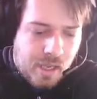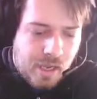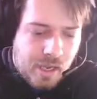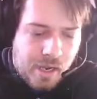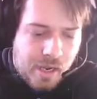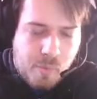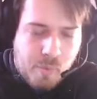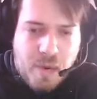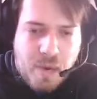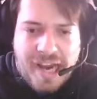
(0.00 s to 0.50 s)

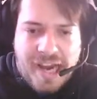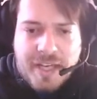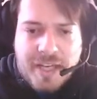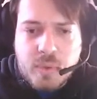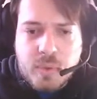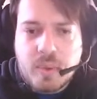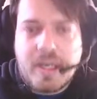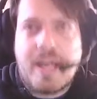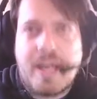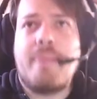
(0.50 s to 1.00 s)
Why I
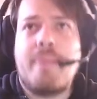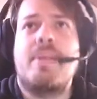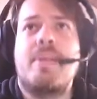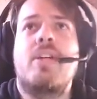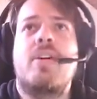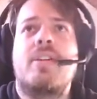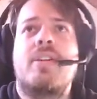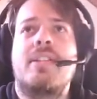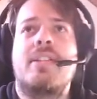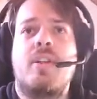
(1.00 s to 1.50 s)
do that?
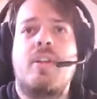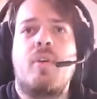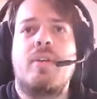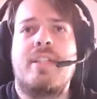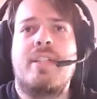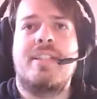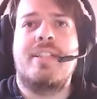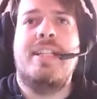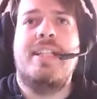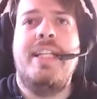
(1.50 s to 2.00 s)
Because the code
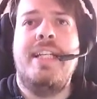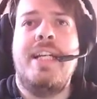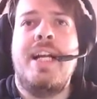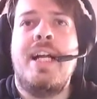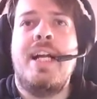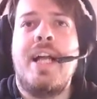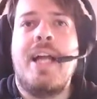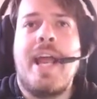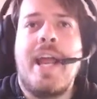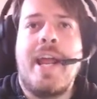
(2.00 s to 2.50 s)
is
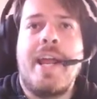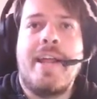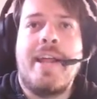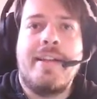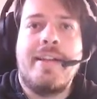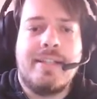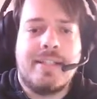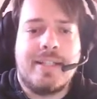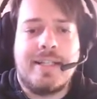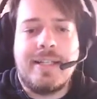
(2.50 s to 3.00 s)
cleaner
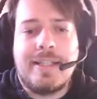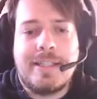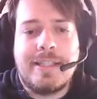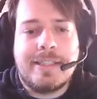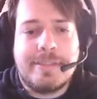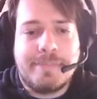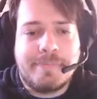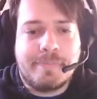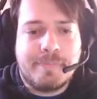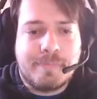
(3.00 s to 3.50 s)
and
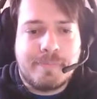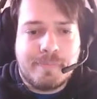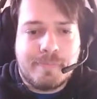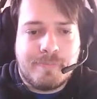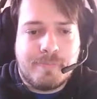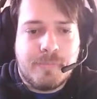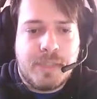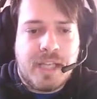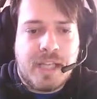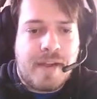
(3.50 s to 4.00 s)

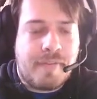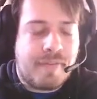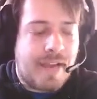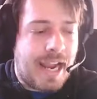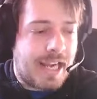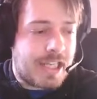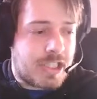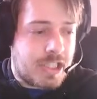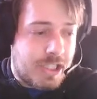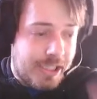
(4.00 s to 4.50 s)
we have
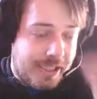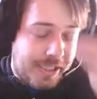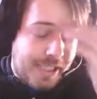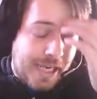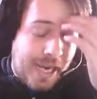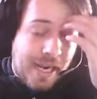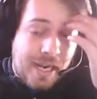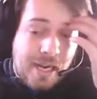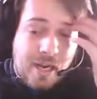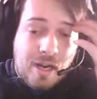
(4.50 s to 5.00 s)

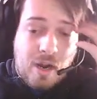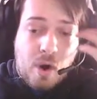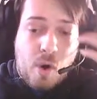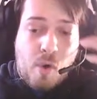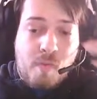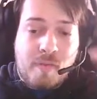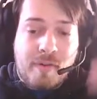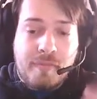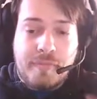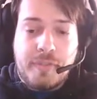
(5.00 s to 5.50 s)
actually an
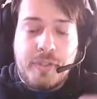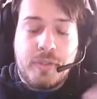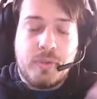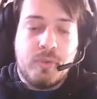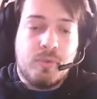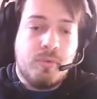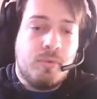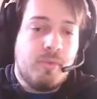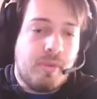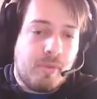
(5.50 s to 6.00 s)

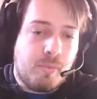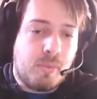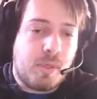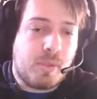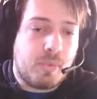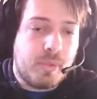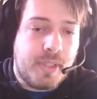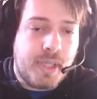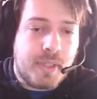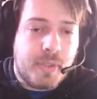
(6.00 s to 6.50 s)
overview
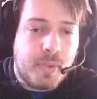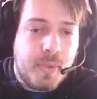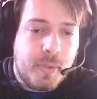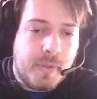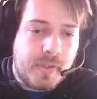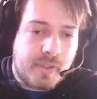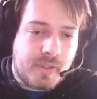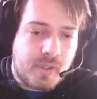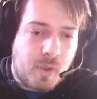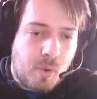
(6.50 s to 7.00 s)
what we are
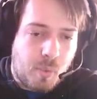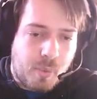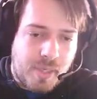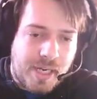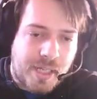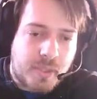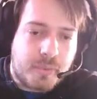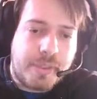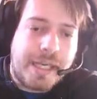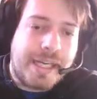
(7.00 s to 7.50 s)
doing. So we
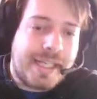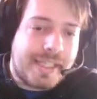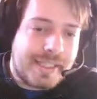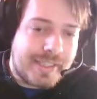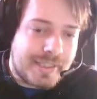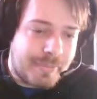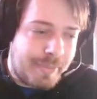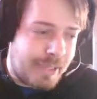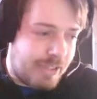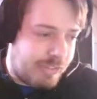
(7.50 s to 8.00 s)
are creating
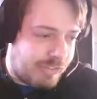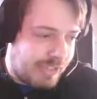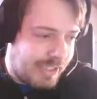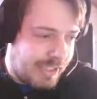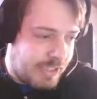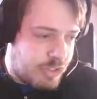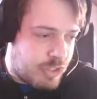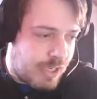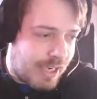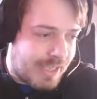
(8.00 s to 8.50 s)
this method
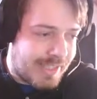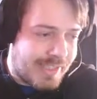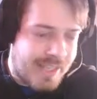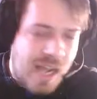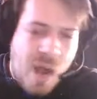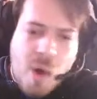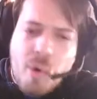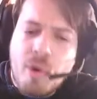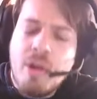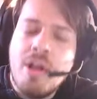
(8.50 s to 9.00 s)
initialize
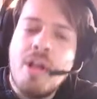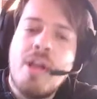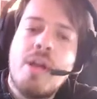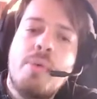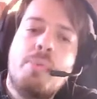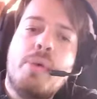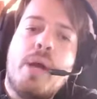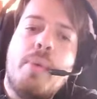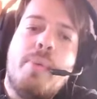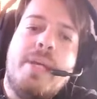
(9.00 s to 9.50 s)
now,
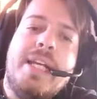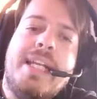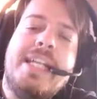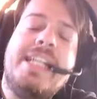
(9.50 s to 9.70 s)
where we